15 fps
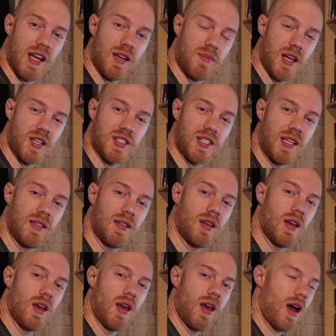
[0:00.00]
had in my
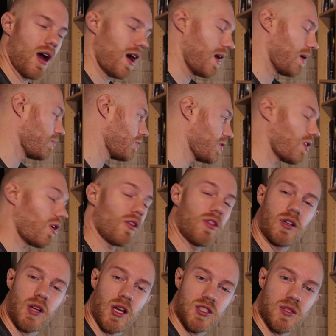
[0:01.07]
scene um, with all
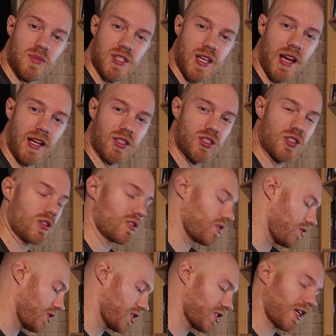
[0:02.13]
their custom settings,
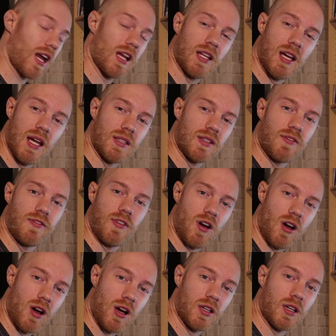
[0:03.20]
so the skylight, the
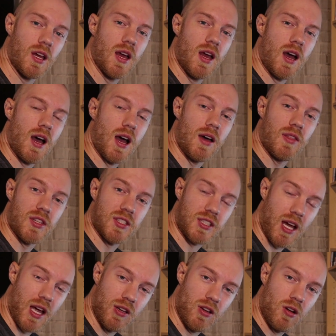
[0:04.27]
fog, uh, the
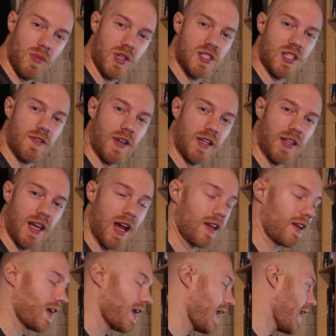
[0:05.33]
sky dome and stuff like
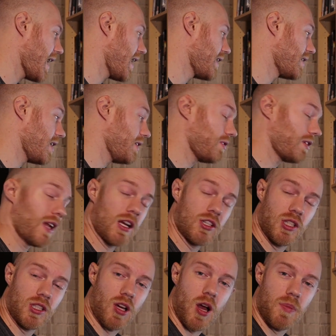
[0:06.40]
that. And uh, you can
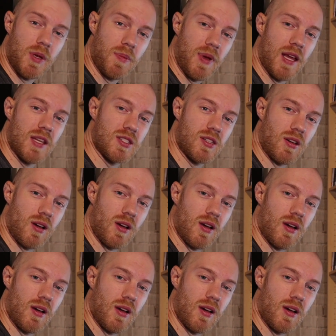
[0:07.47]
actually copy paste